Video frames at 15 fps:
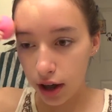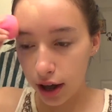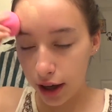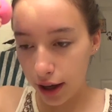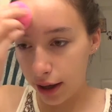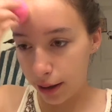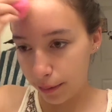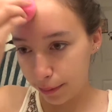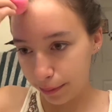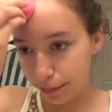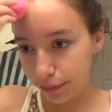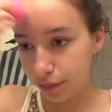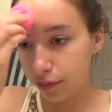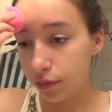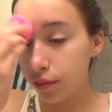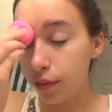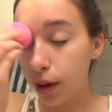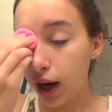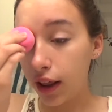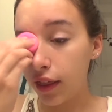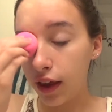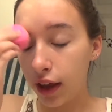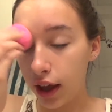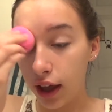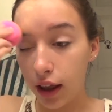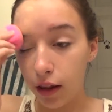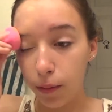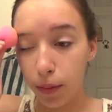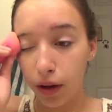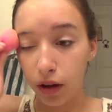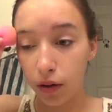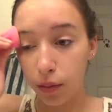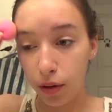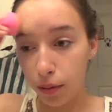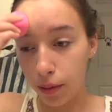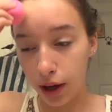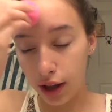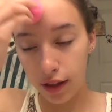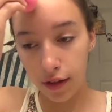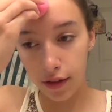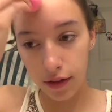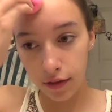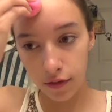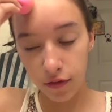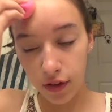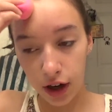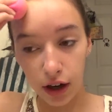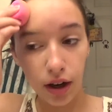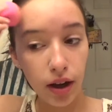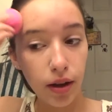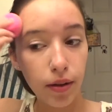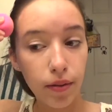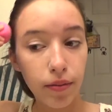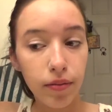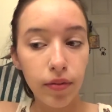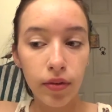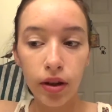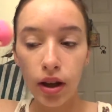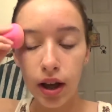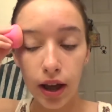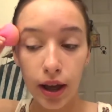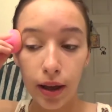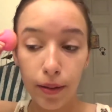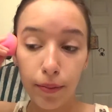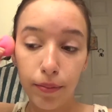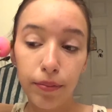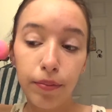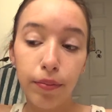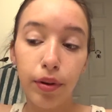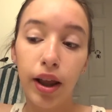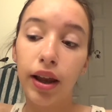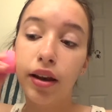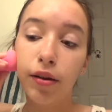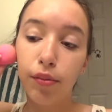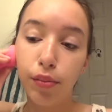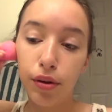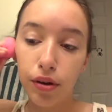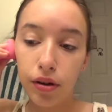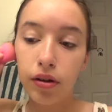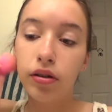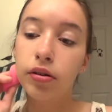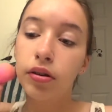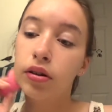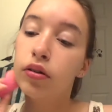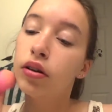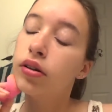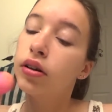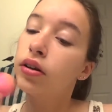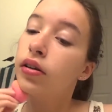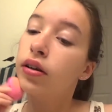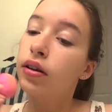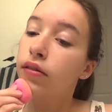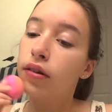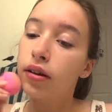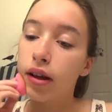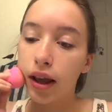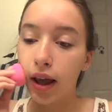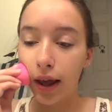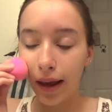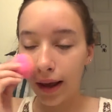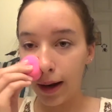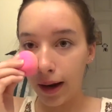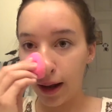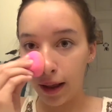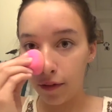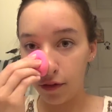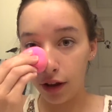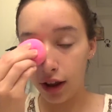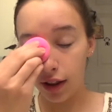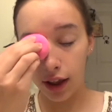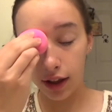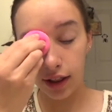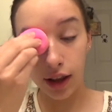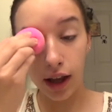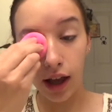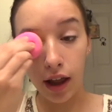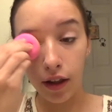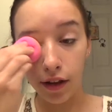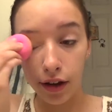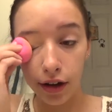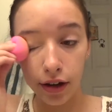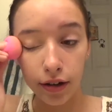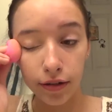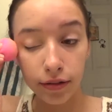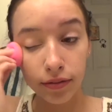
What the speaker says: but I think it is buildable, but it's very blendable, and I really like the color.